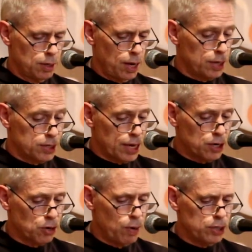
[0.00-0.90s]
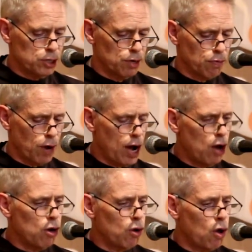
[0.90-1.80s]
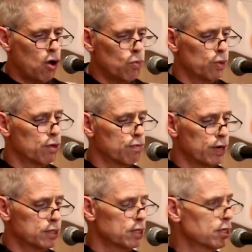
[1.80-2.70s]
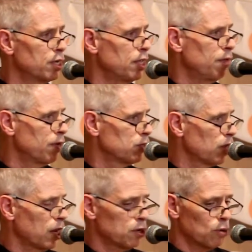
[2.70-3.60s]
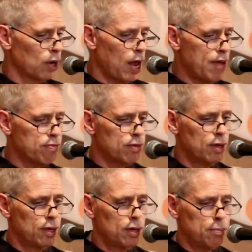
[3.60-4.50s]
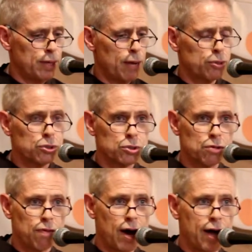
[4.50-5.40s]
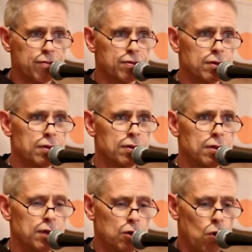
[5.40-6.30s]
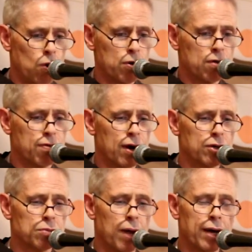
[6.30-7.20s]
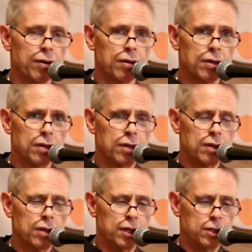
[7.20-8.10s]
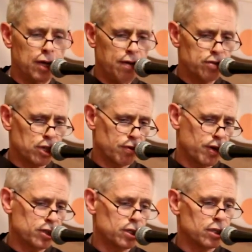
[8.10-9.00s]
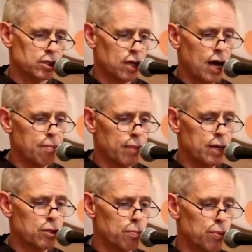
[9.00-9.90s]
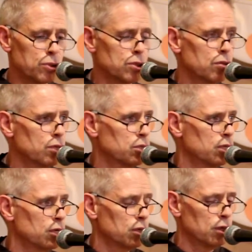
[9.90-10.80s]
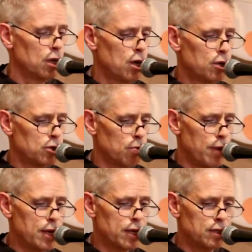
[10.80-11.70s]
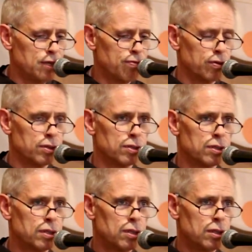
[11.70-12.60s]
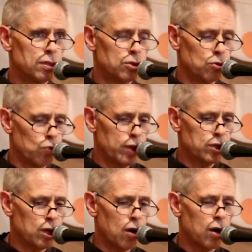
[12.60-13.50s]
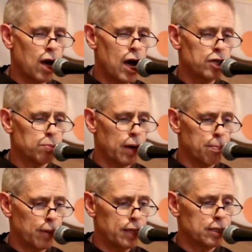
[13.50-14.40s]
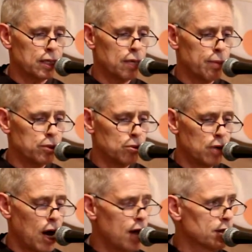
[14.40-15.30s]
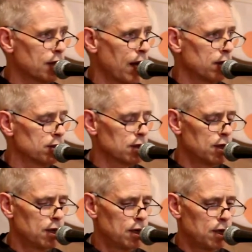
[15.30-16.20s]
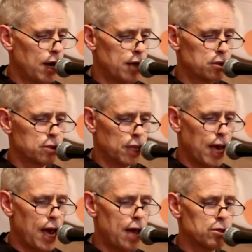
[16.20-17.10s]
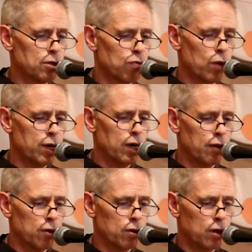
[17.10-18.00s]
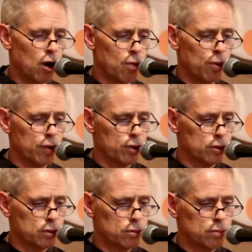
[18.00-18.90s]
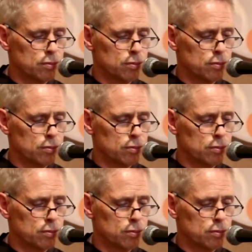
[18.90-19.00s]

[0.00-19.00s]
And the second question, for how long will the Franciscan evangelical life be able to survive? The order of Friars Minor. If each of us does not make the personal decision to make a difference, to risk our lives by placing them into God's hands and into the hands of one another, our brothers.